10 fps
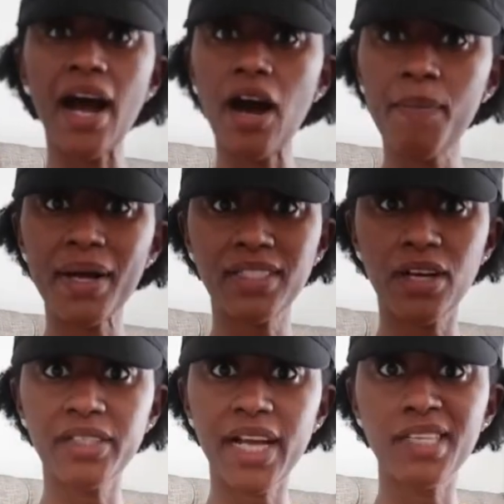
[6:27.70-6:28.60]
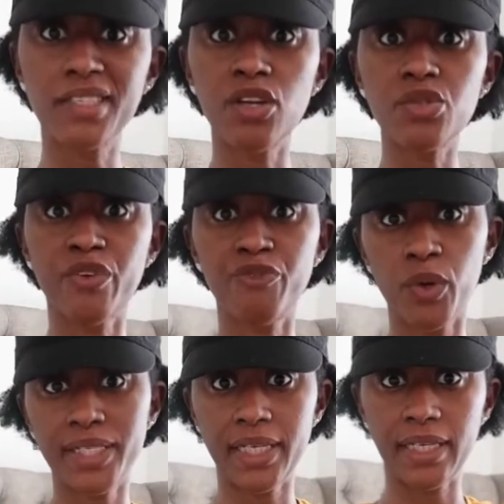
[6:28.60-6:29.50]
I hope I told you guys those were
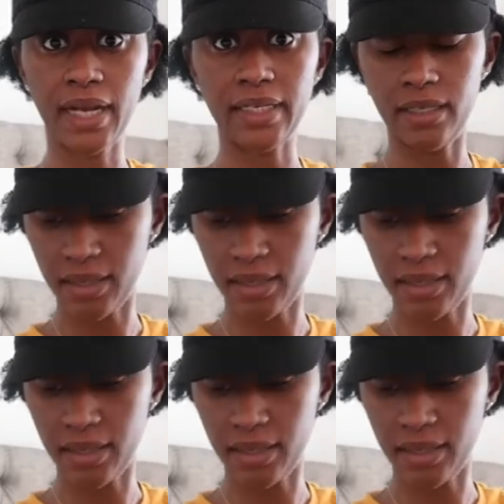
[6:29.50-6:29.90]
fourteen ninety